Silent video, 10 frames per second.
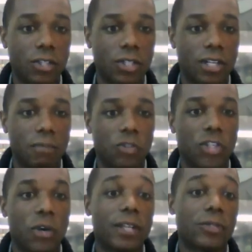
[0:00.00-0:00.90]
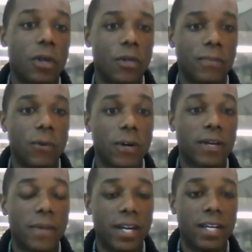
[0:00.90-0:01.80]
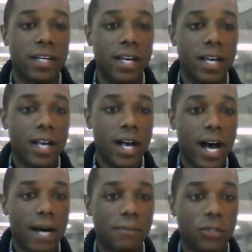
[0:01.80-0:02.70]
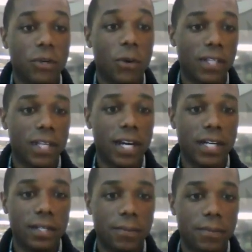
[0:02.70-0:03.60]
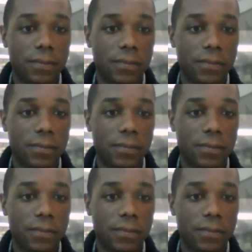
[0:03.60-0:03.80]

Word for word: just to show that school they're more committed um, to going there?